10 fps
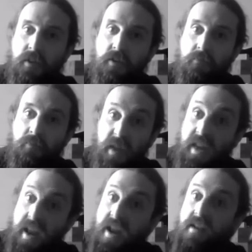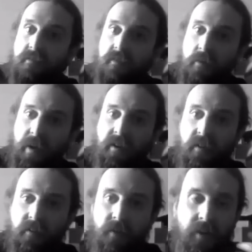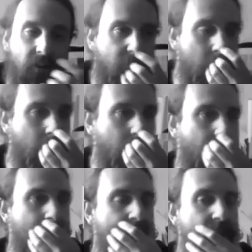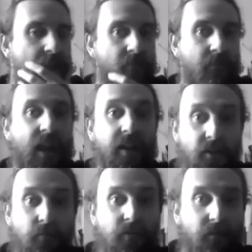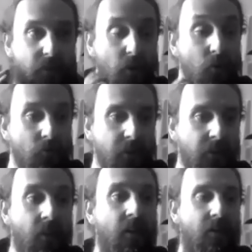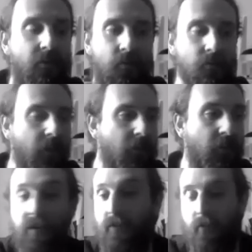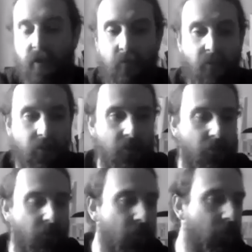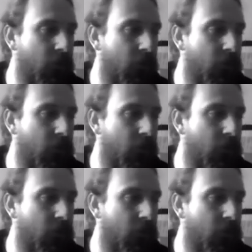be in a band like Cradle of Filth. So, and get used to the touring life and all that, because I've been doing it with NG26.